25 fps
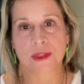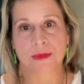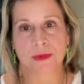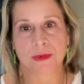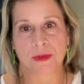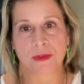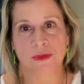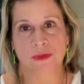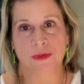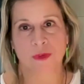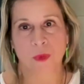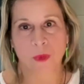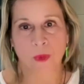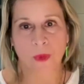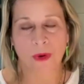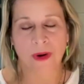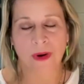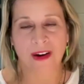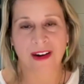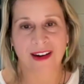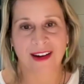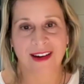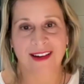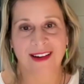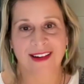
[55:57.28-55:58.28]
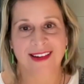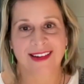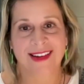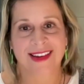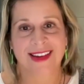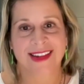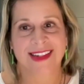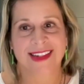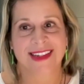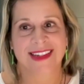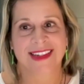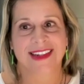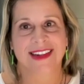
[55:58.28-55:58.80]
before,
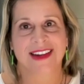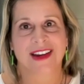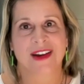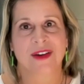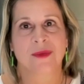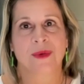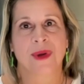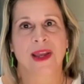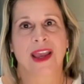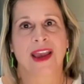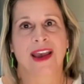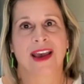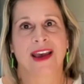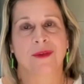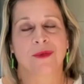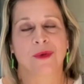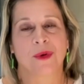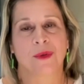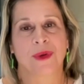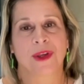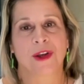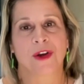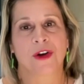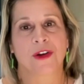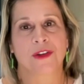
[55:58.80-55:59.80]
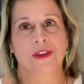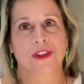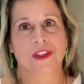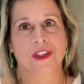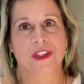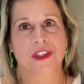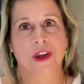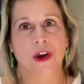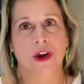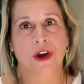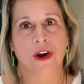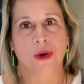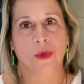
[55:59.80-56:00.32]
we had what we called
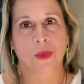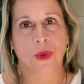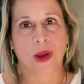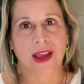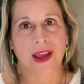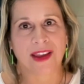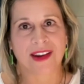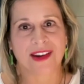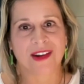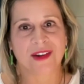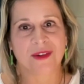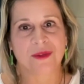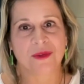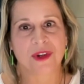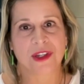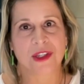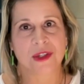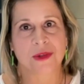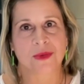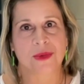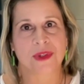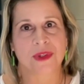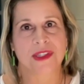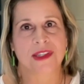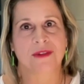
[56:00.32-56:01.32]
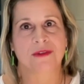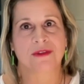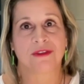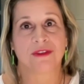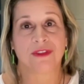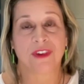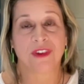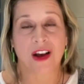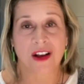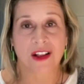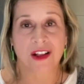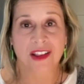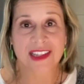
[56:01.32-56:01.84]
SARWET, which was a
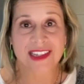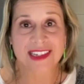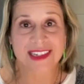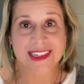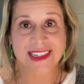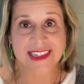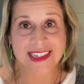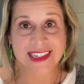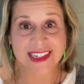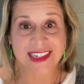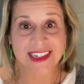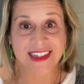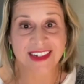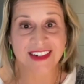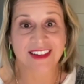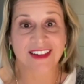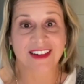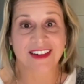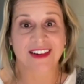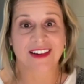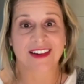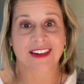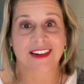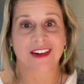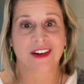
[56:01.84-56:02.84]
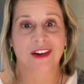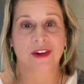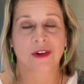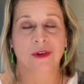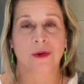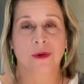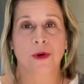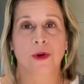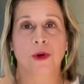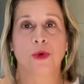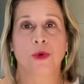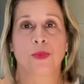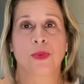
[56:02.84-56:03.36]
volunteer
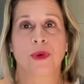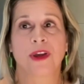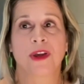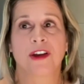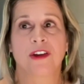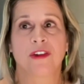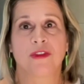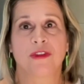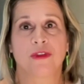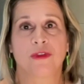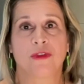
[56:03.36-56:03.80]
group of